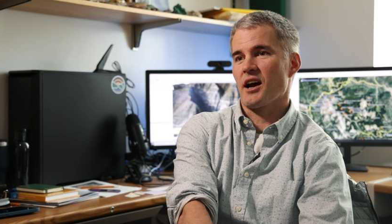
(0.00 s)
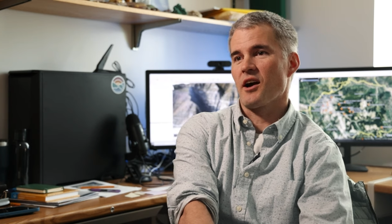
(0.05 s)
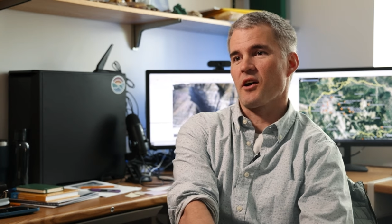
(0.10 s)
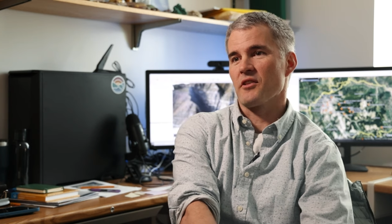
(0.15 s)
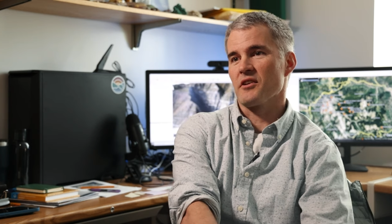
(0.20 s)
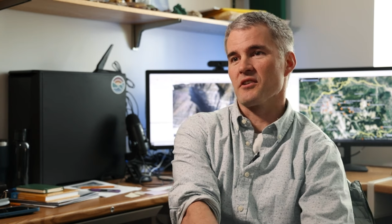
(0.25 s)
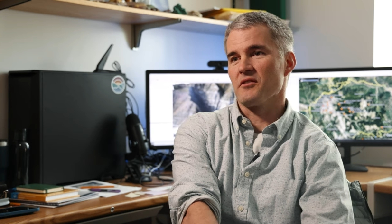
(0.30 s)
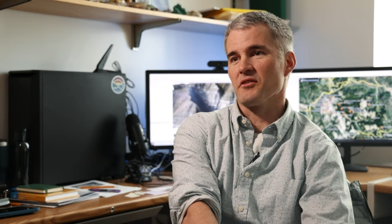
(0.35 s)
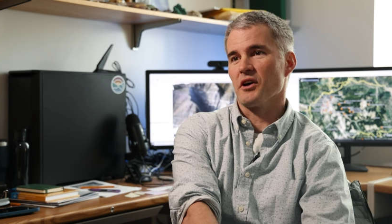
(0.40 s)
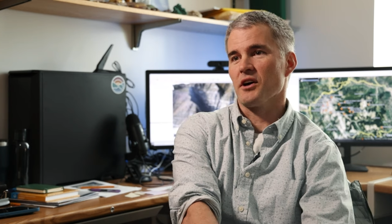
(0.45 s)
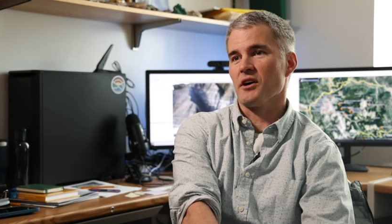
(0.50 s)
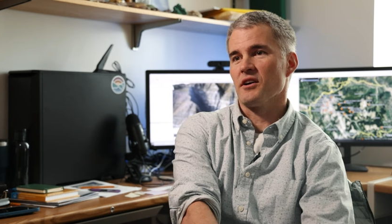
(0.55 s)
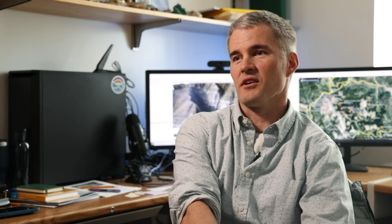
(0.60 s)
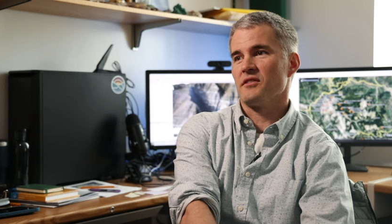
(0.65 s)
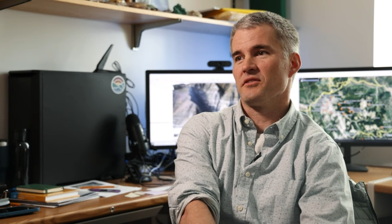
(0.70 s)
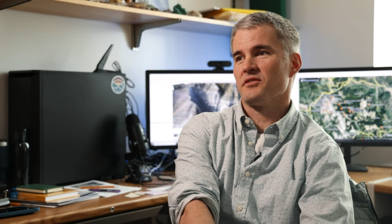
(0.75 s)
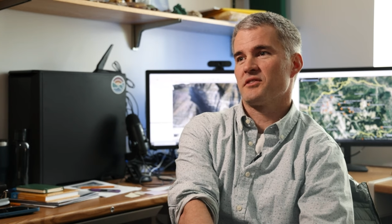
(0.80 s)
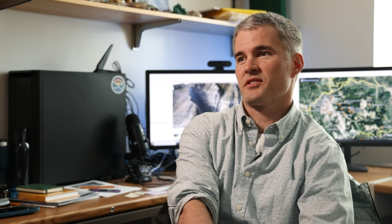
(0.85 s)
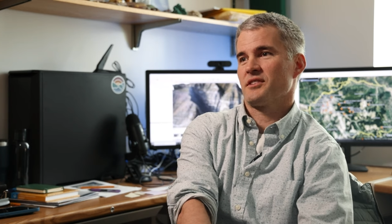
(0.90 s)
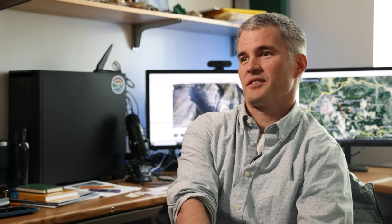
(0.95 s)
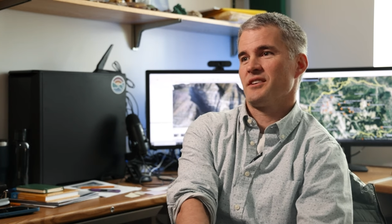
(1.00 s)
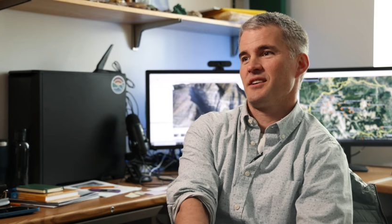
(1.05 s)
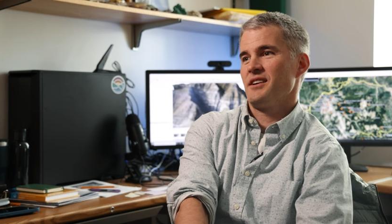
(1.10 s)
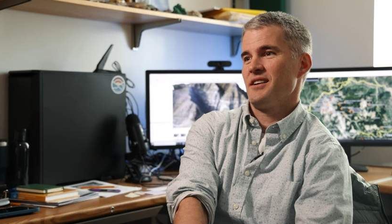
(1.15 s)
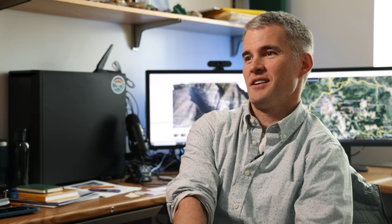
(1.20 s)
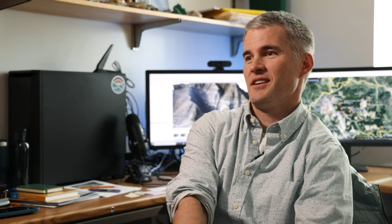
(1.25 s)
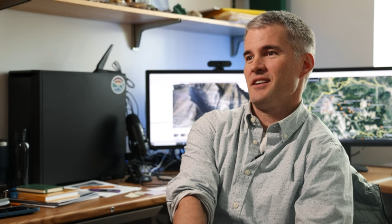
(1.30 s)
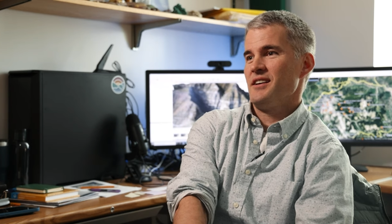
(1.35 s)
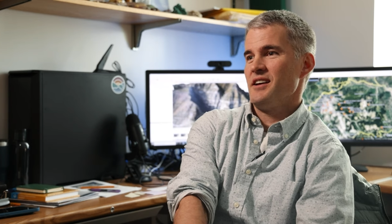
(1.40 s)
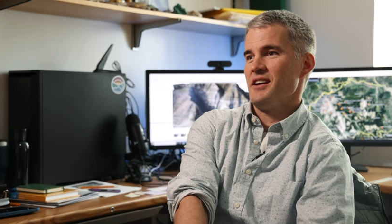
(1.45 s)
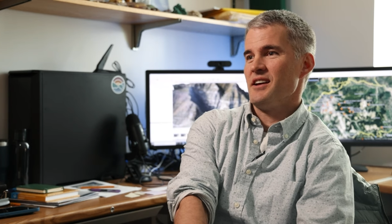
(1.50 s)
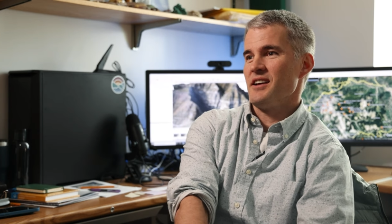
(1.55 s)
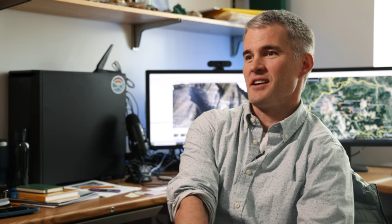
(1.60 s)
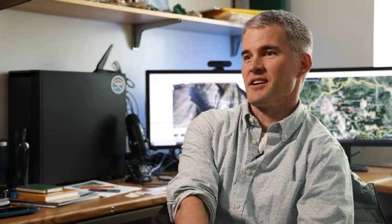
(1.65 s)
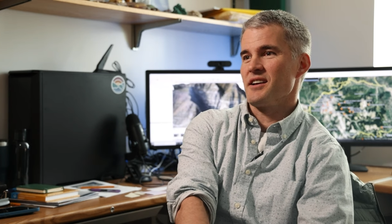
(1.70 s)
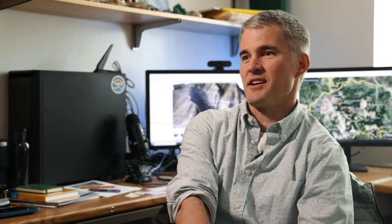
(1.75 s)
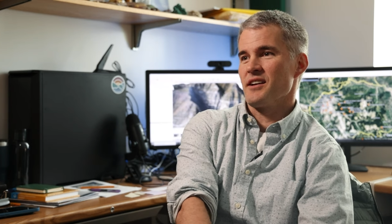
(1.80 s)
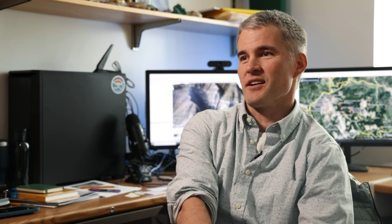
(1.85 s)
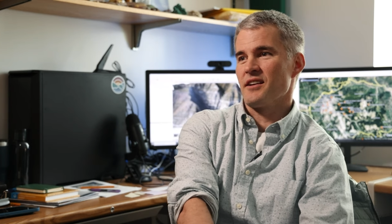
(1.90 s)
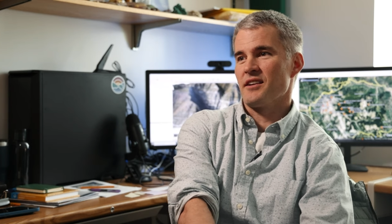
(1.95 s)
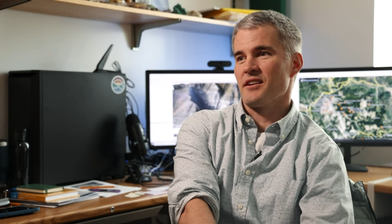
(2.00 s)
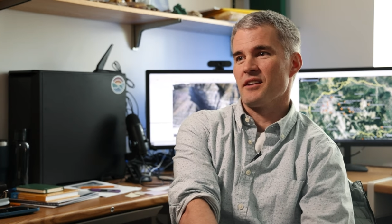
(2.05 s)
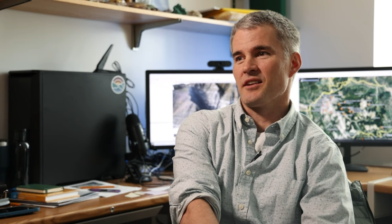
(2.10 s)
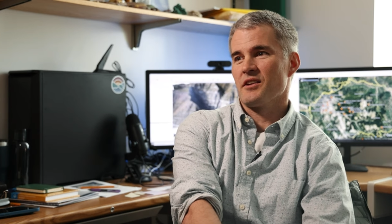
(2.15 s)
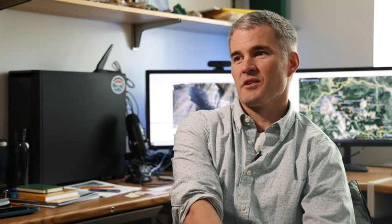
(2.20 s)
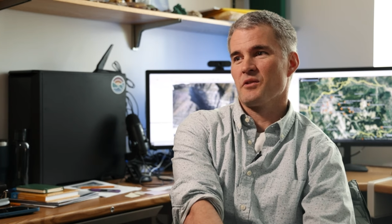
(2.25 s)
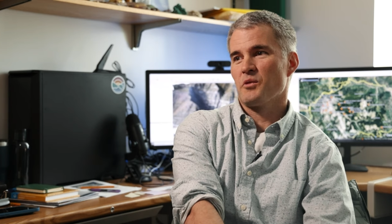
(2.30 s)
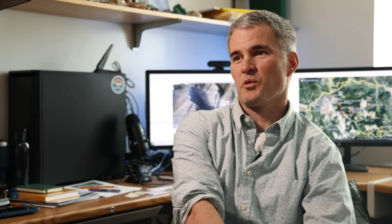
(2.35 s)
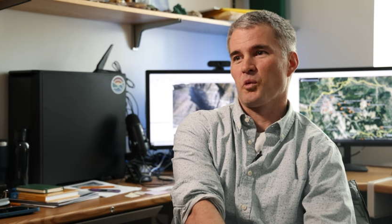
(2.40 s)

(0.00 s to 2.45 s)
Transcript: how they evolved, and